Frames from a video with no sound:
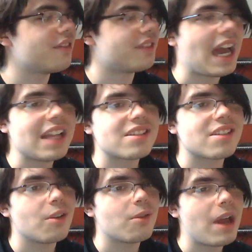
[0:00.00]
that's
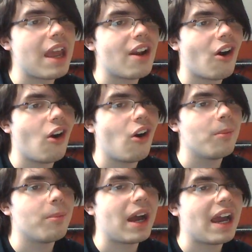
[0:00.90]
when all
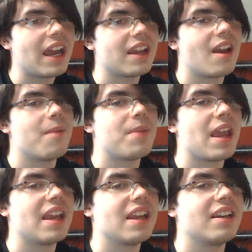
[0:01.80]
my
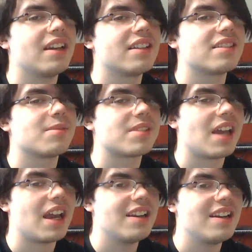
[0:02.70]
pain
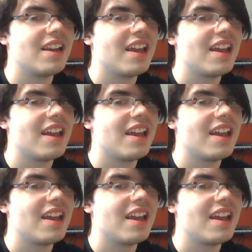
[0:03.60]
subsided,